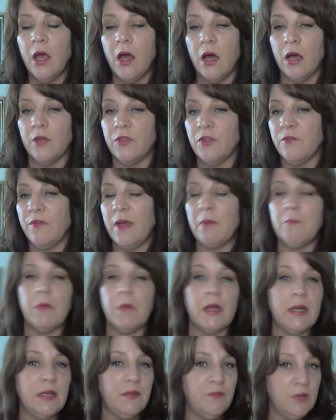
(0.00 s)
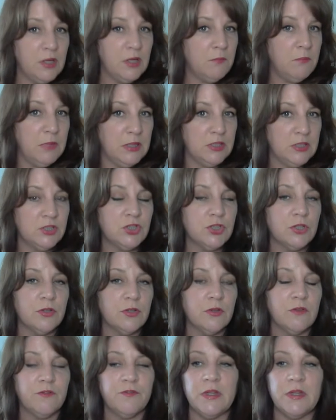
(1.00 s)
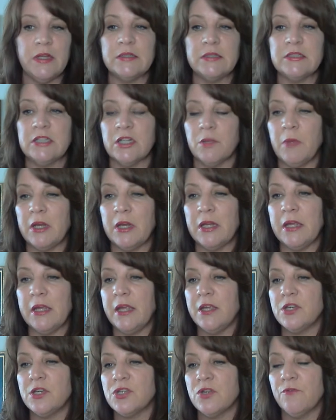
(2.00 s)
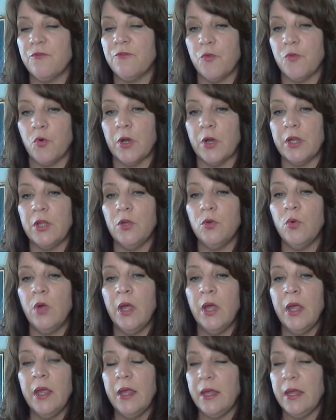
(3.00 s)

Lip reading: The vet might even administer the flea and tick medication for you.